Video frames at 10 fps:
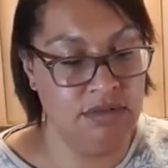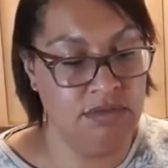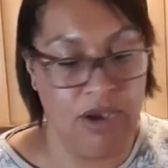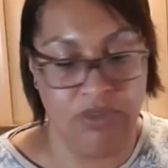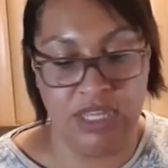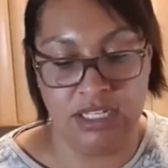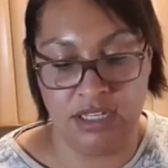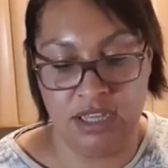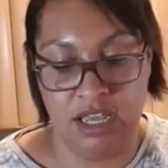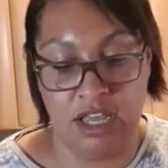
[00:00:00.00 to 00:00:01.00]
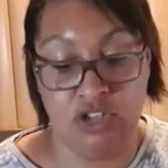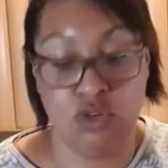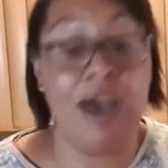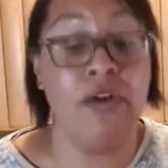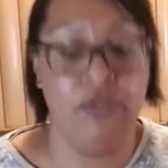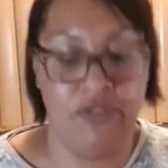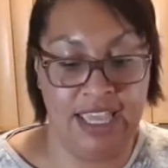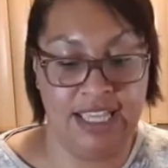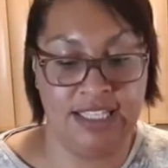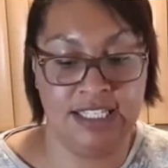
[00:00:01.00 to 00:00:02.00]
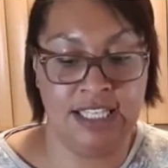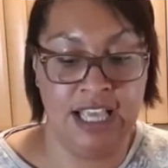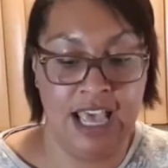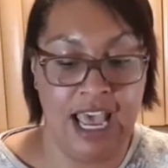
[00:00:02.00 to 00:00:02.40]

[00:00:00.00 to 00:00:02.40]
well, there's 12 feeds.